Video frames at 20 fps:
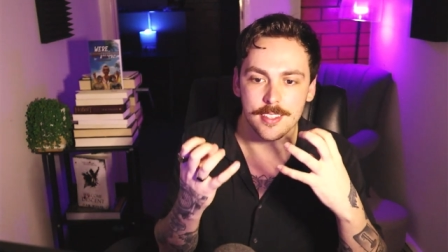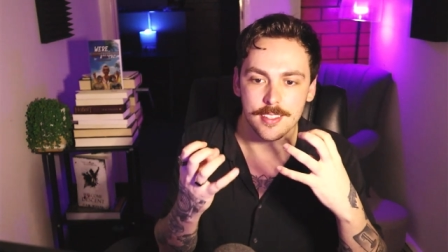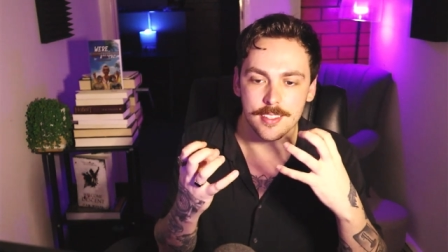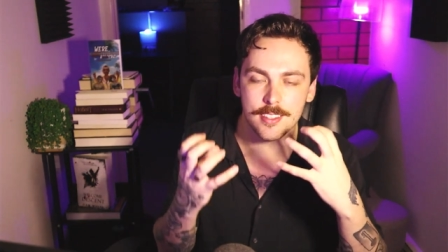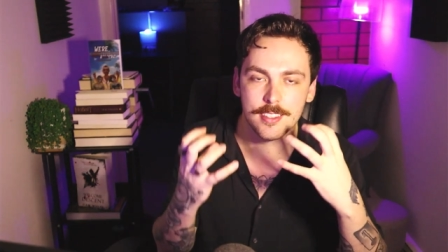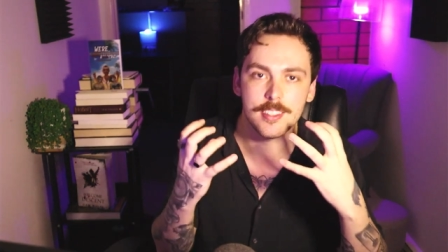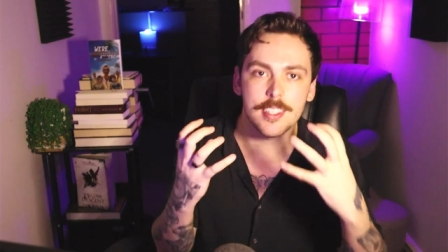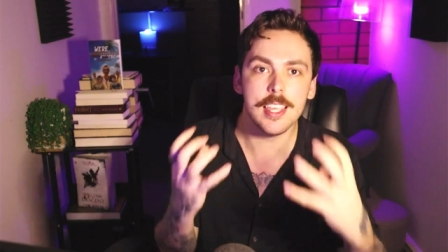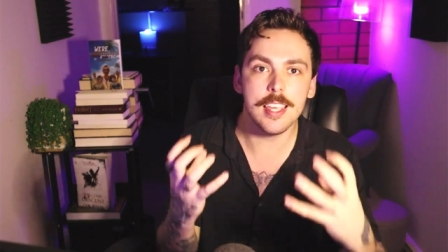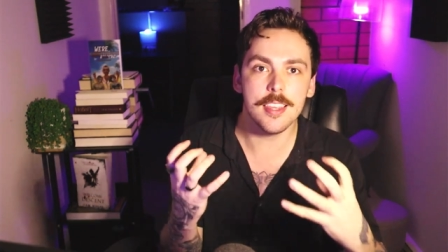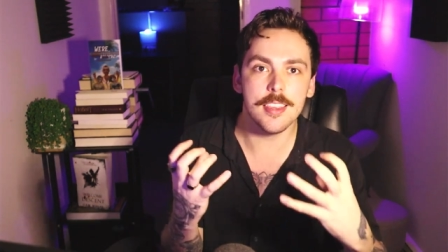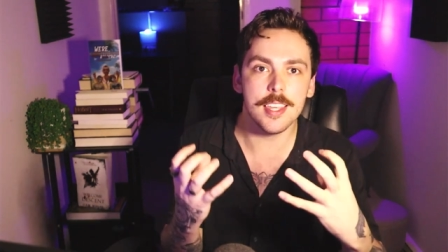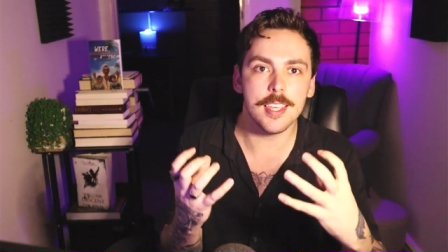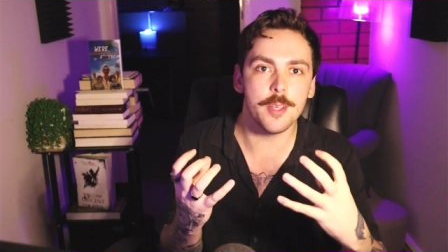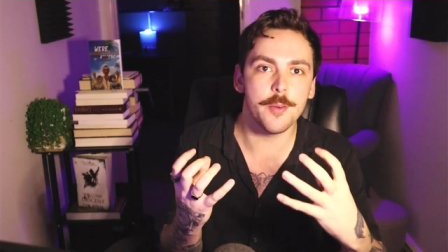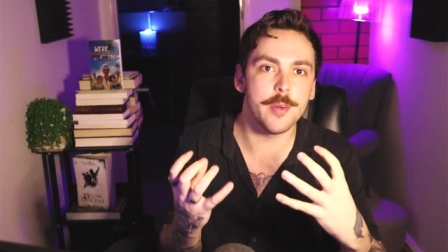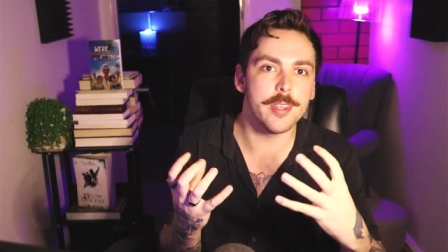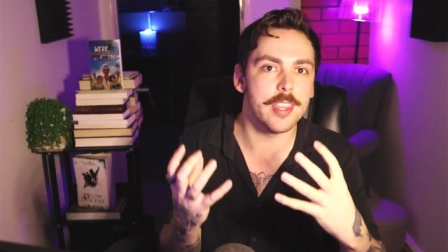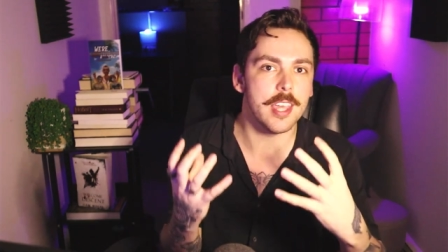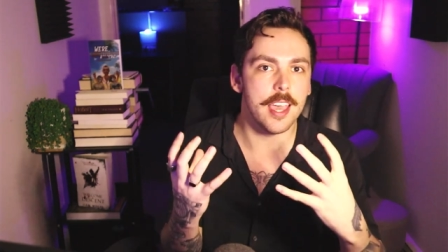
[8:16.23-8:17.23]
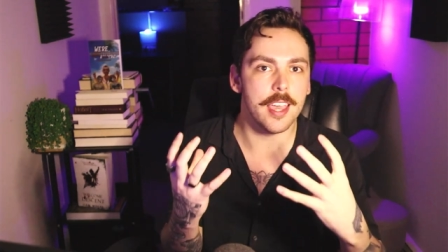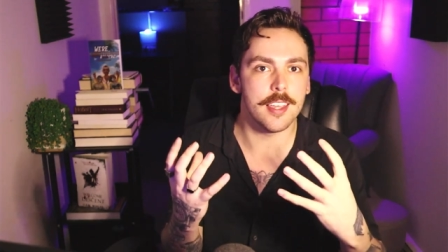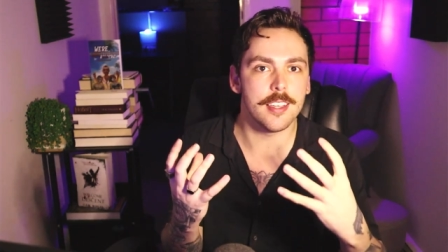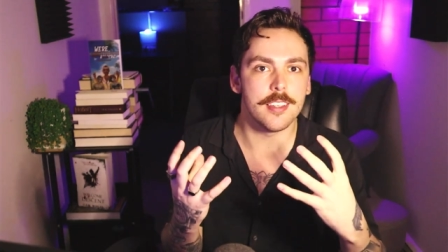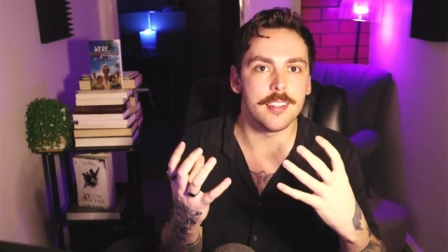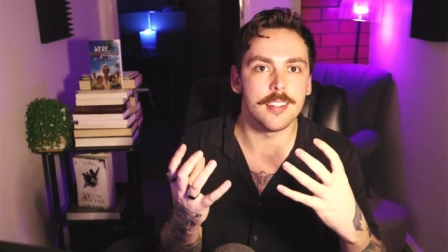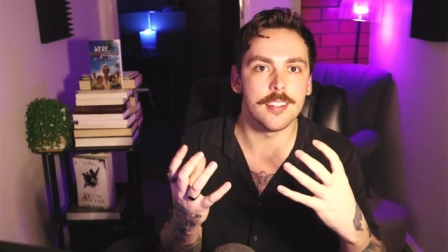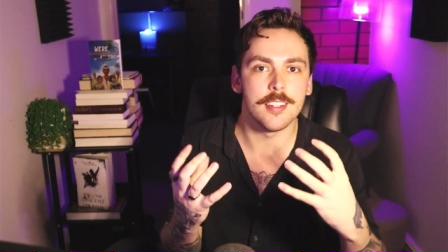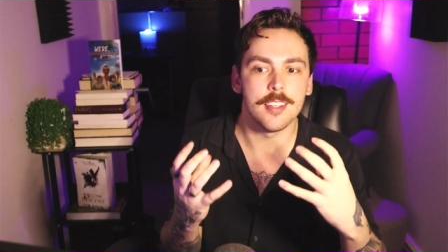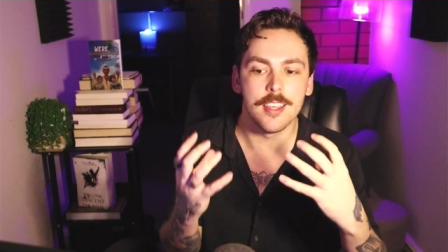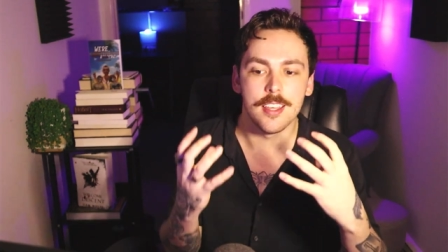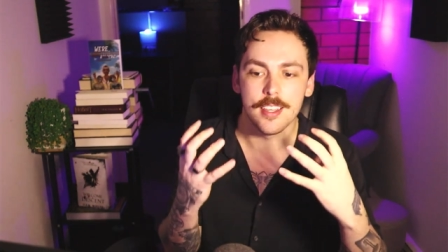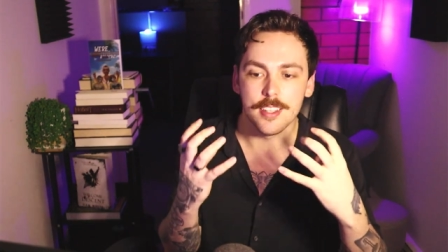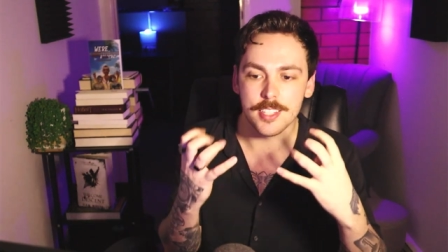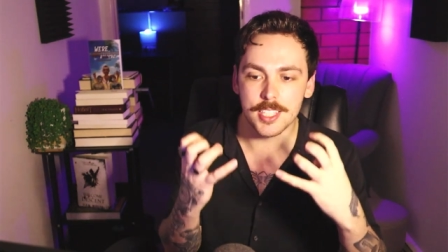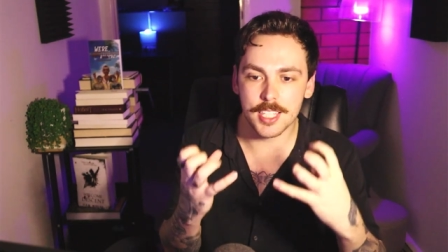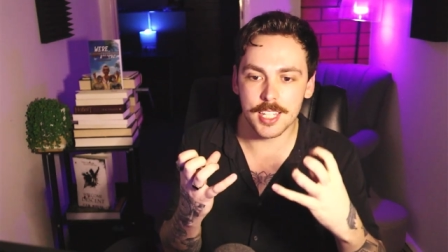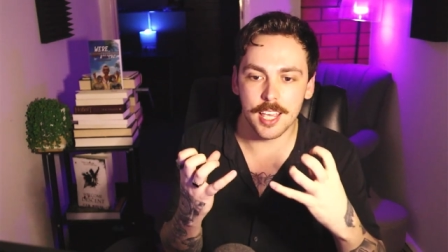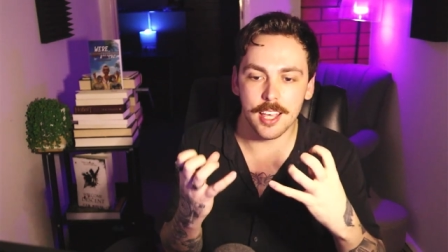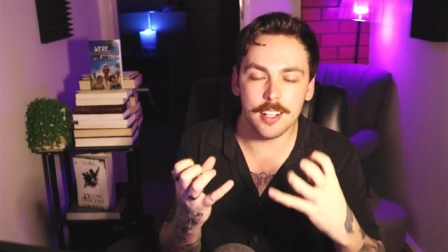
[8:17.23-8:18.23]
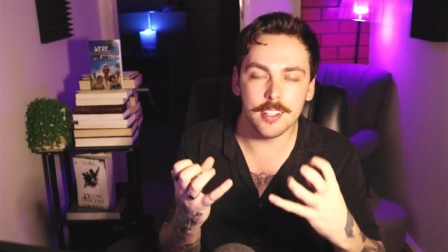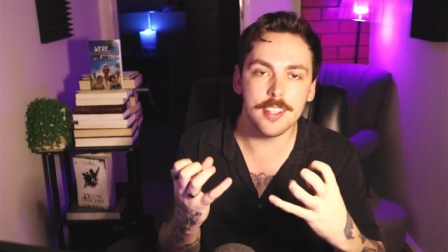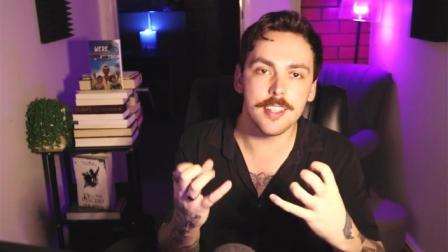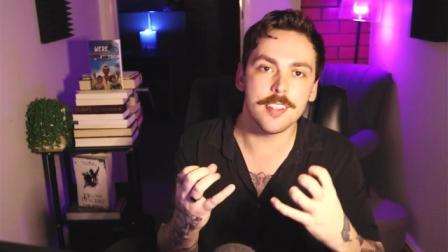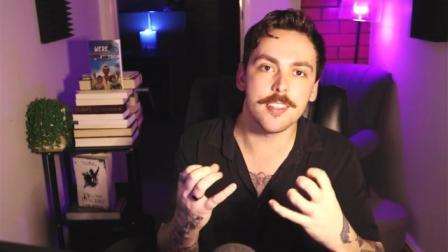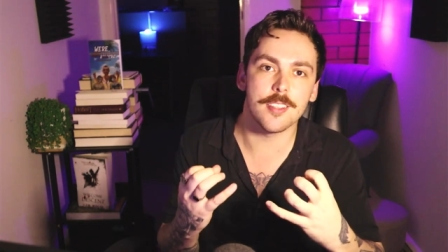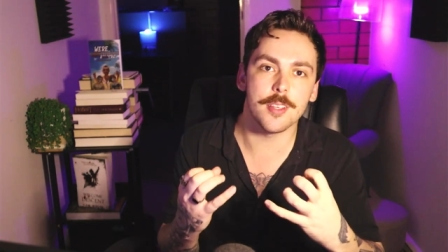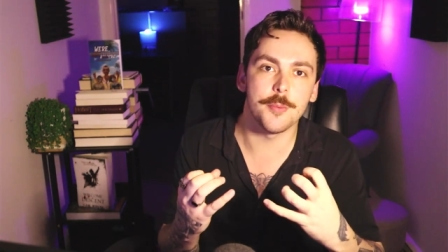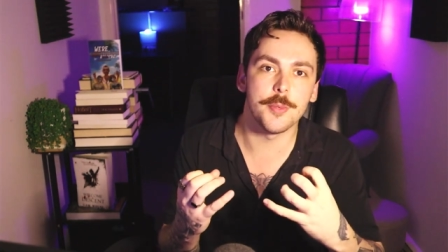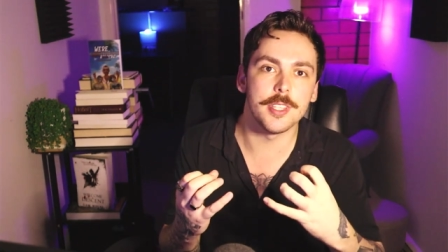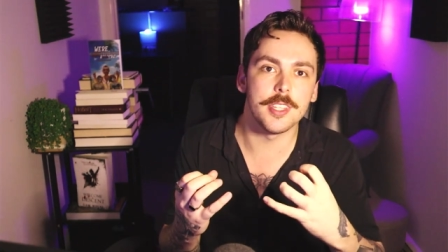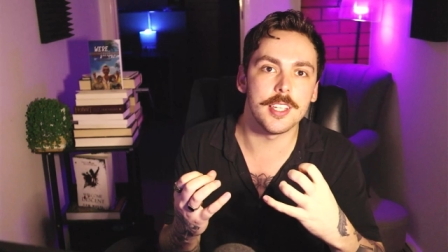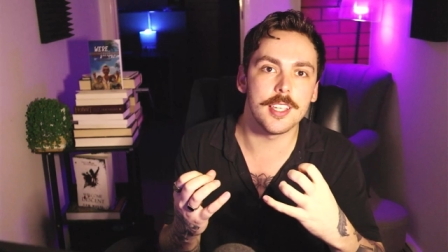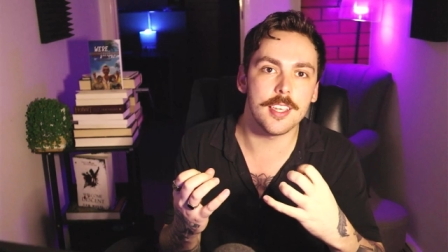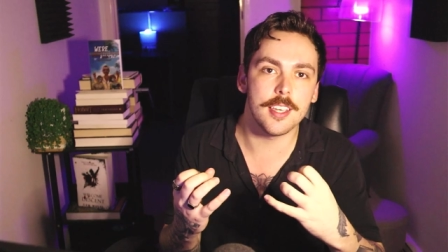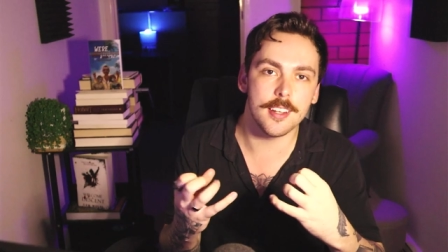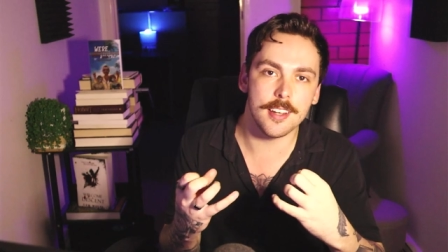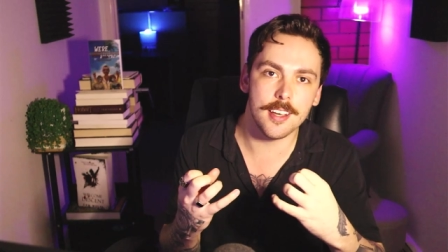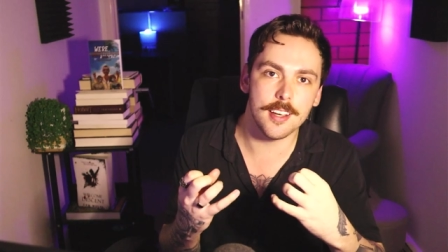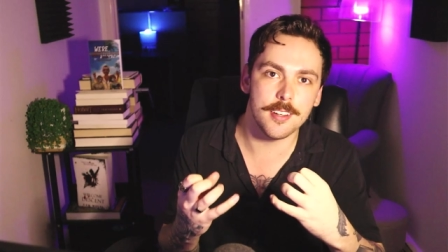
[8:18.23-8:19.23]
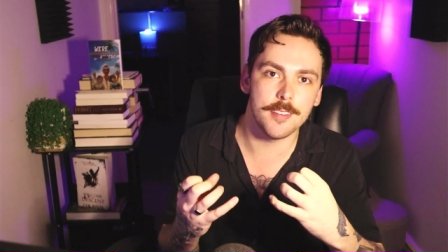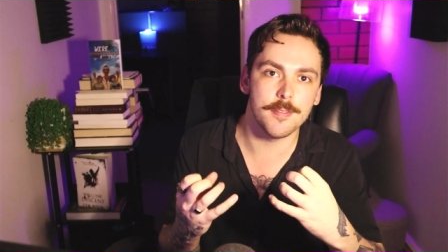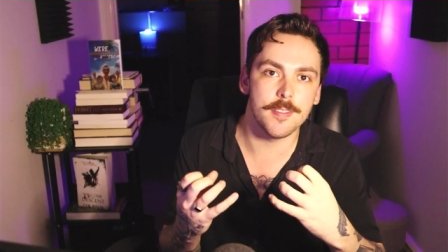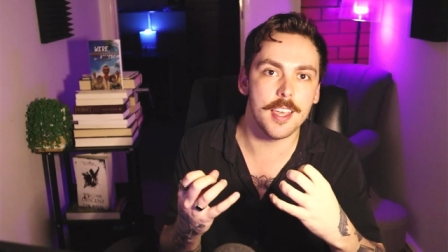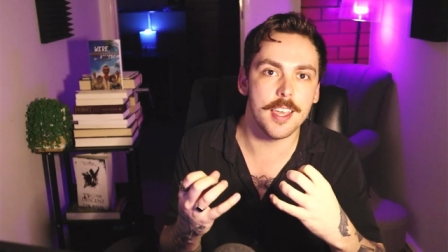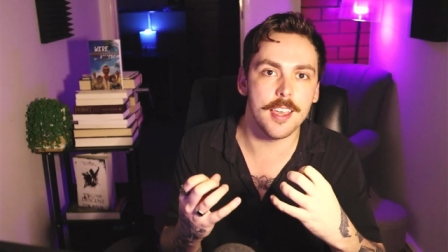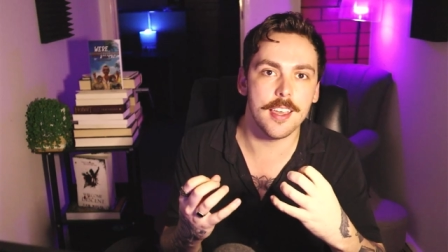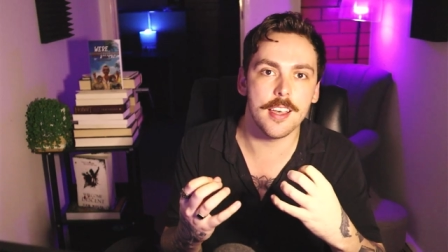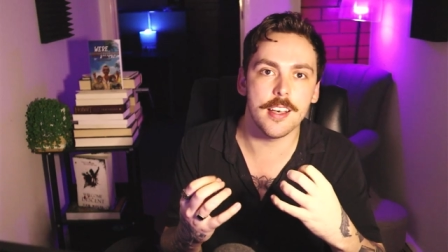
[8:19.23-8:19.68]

seething with anger, telling someone to get out of their